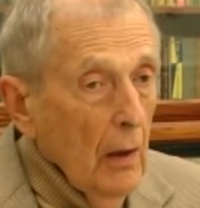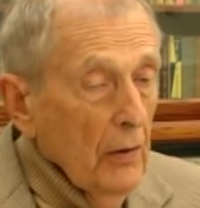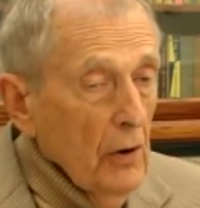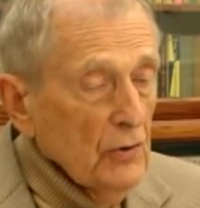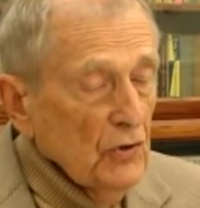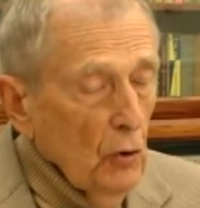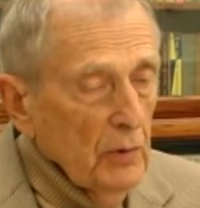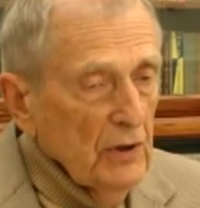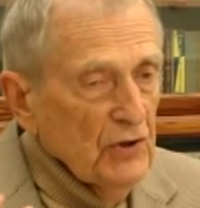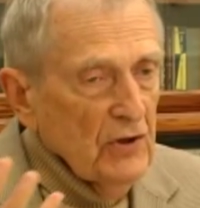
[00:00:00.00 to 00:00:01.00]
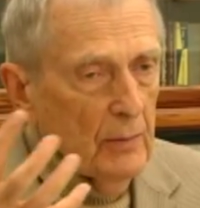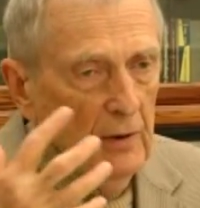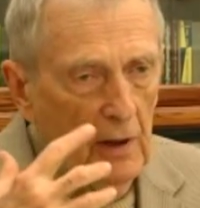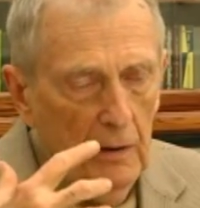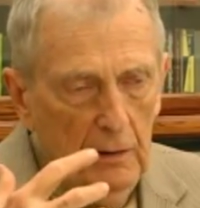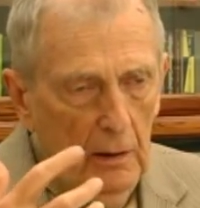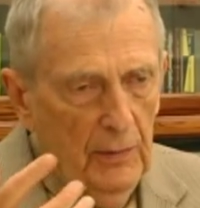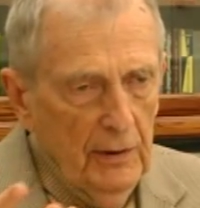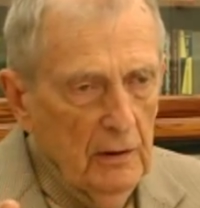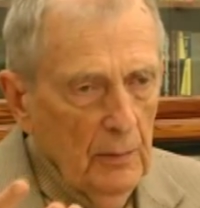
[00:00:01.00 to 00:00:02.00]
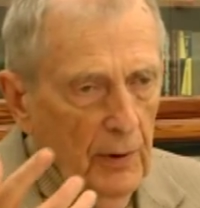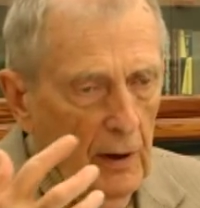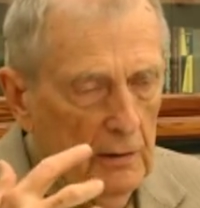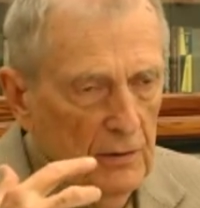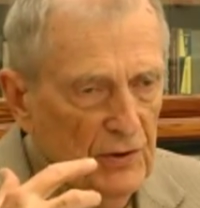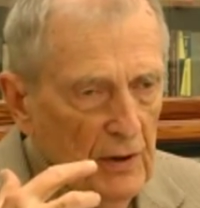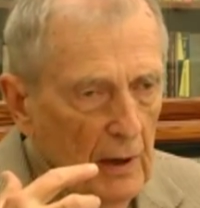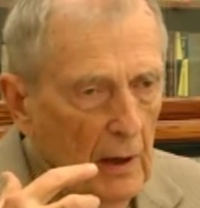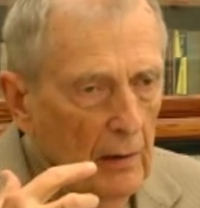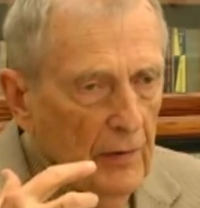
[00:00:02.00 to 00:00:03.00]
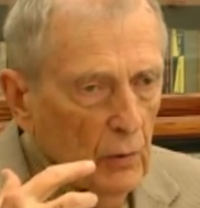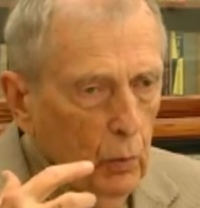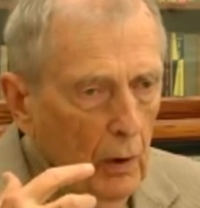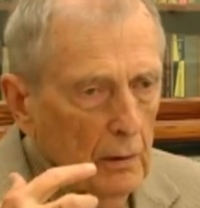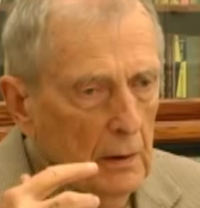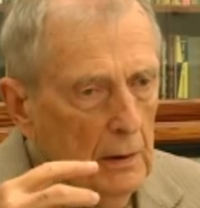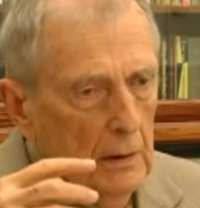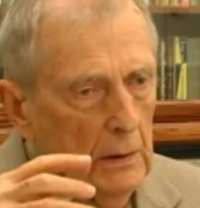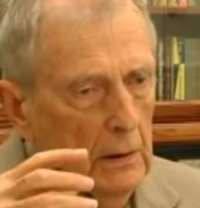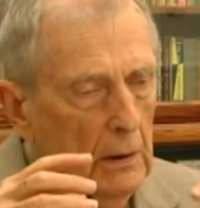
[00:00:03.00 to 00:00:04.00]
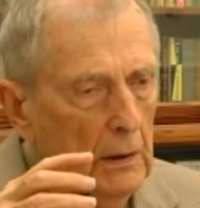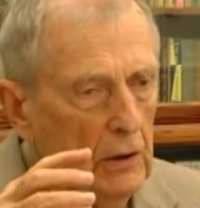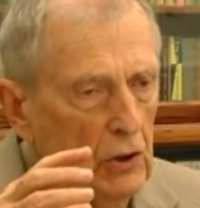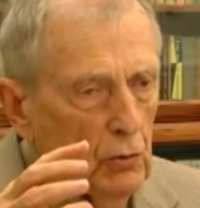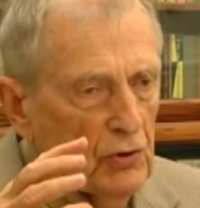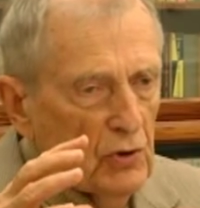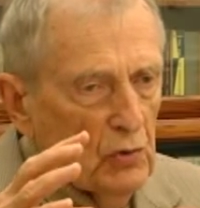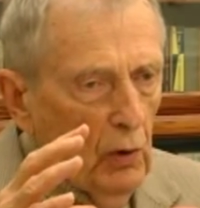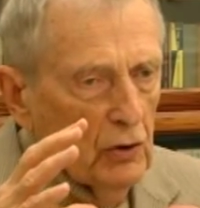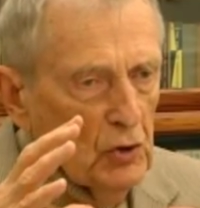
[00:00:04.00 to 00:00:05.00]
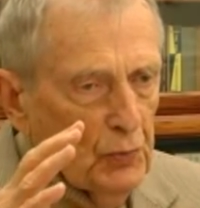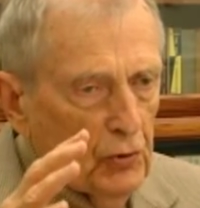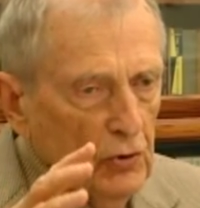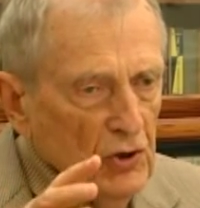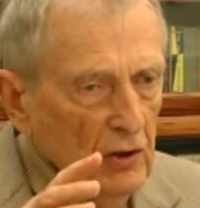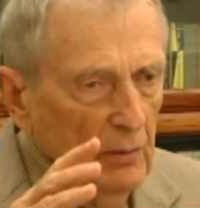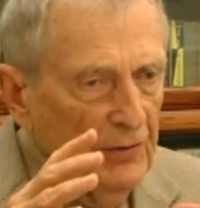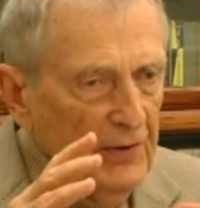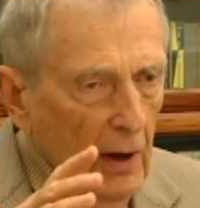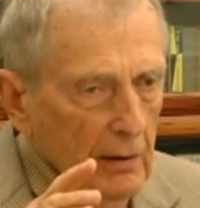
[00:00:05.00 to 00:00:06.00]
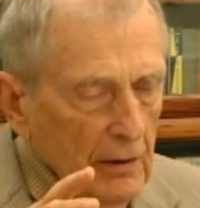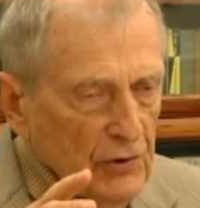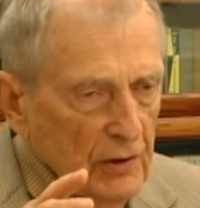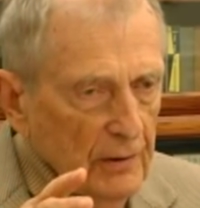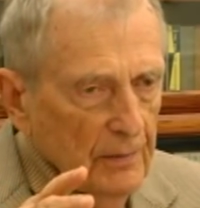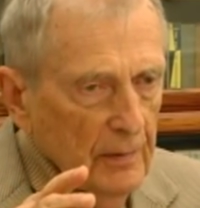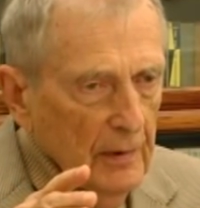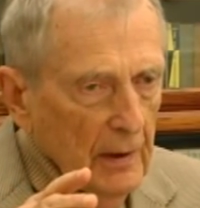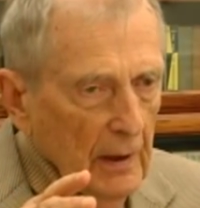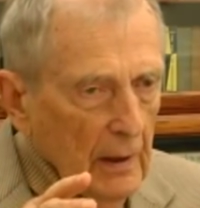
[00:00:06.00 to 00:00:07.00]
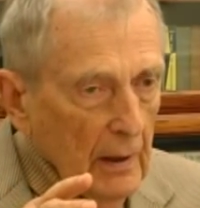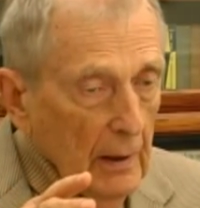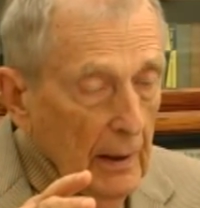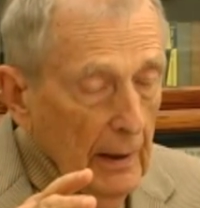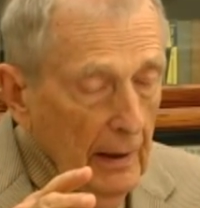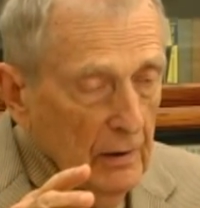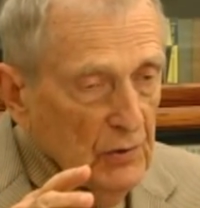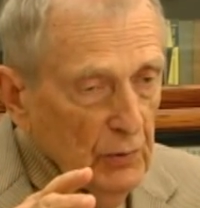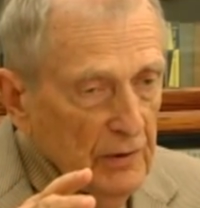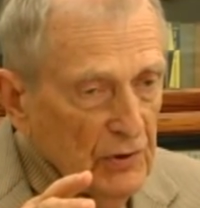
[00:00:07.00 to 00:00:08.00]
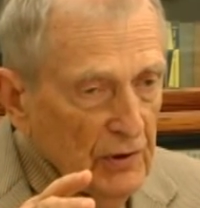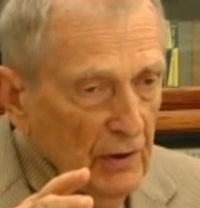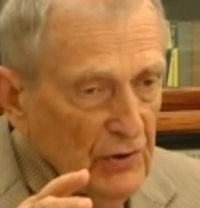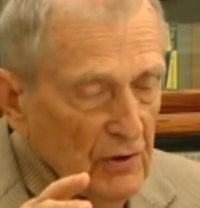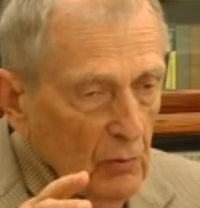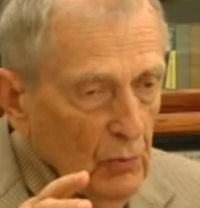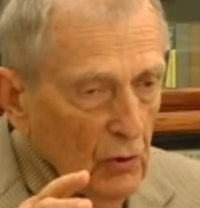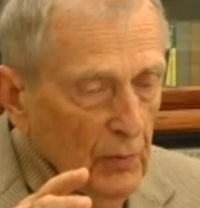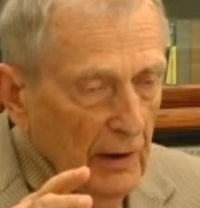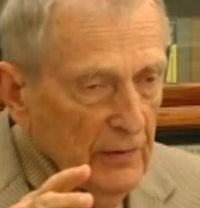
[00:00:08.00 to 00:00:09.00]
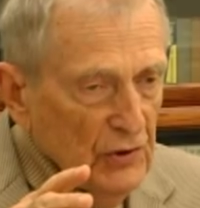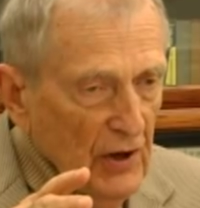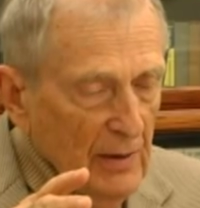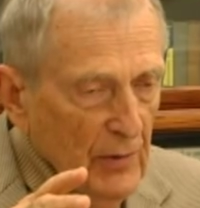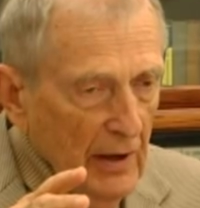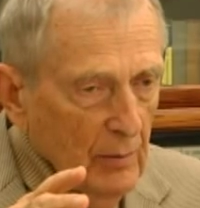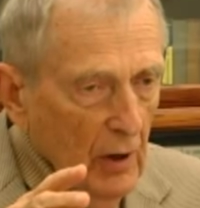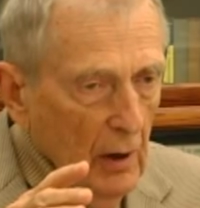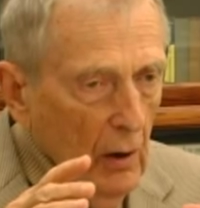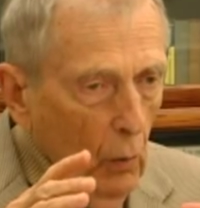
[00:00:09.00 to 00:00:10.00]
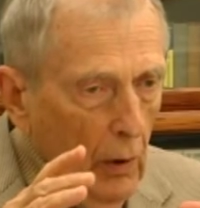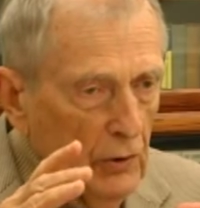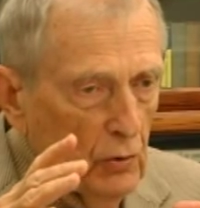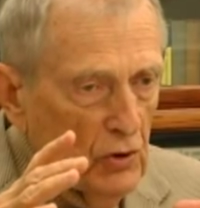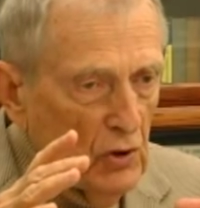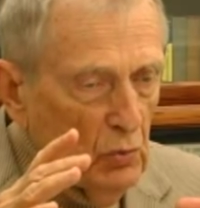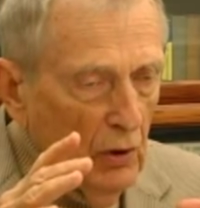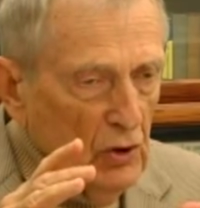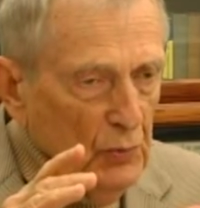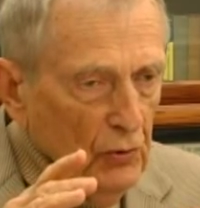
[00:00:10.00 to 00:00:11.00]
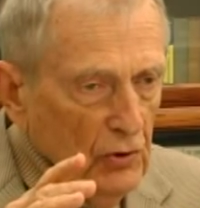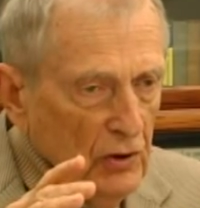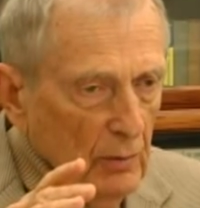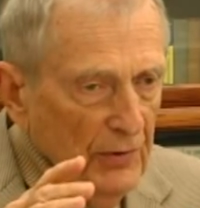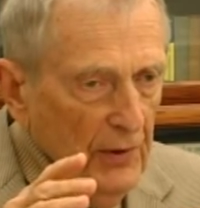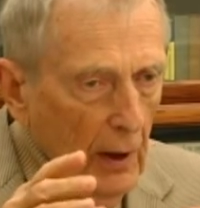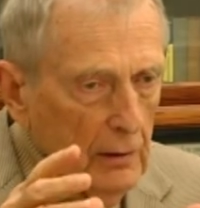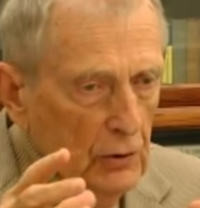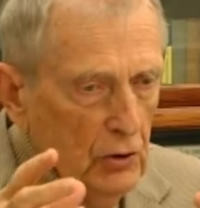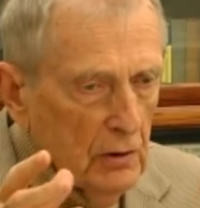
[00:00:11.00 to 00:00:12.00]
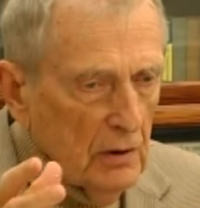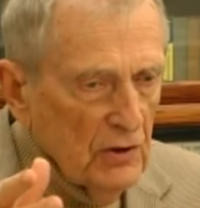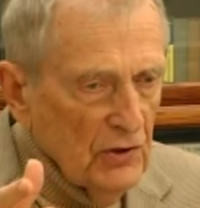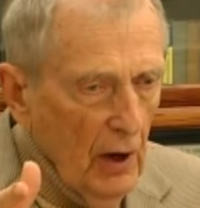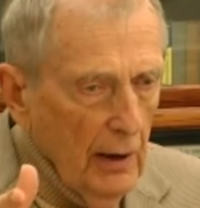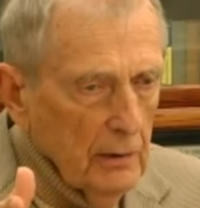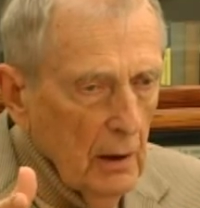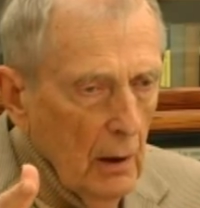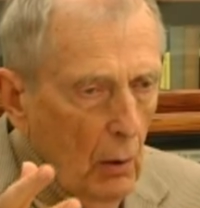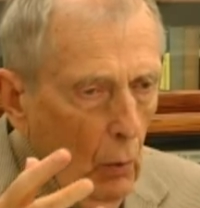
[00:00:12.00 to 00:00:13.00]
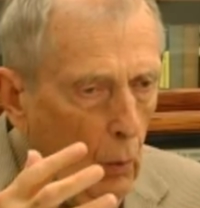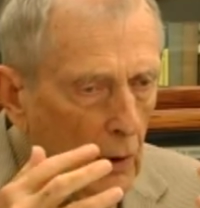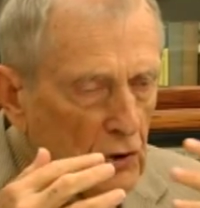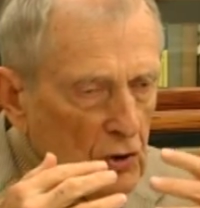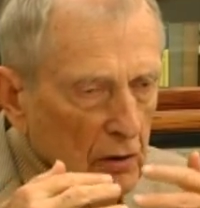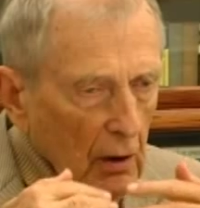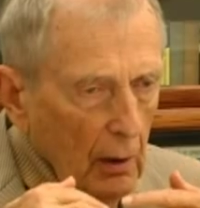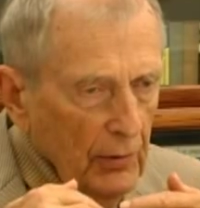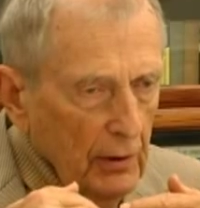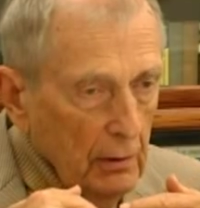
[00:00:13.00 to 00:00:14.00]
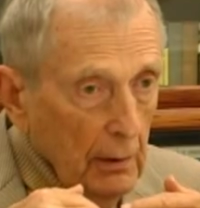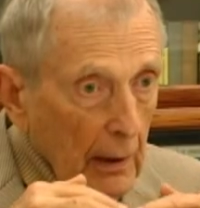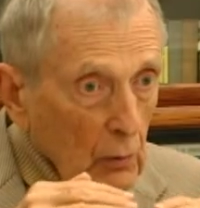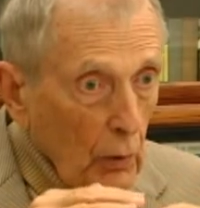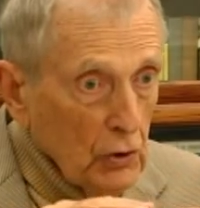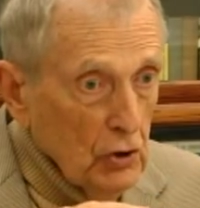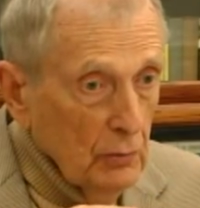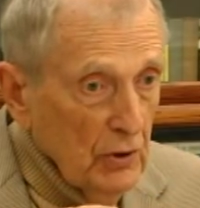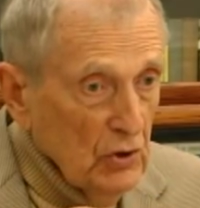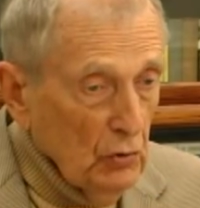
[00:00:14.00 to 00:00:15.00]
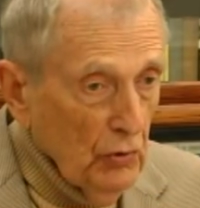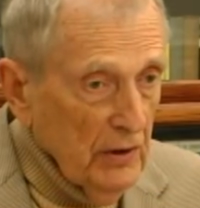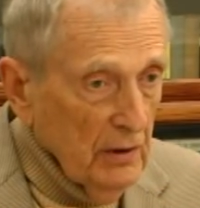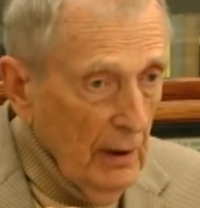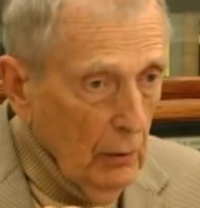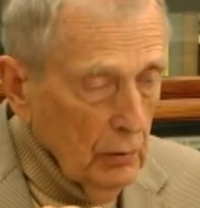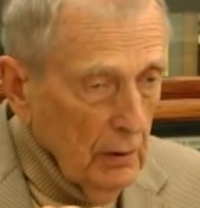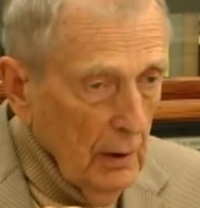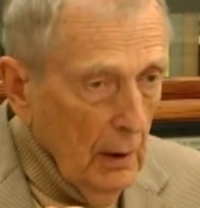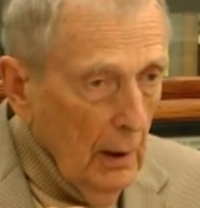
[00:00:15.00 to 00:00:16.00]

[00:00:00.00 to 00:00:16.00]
There are so many stimuli coming in upon us that one uses one's personal mythology, as we discuss book by the same name, one uses one's personal mythology to decide what should come in and what should be screened out.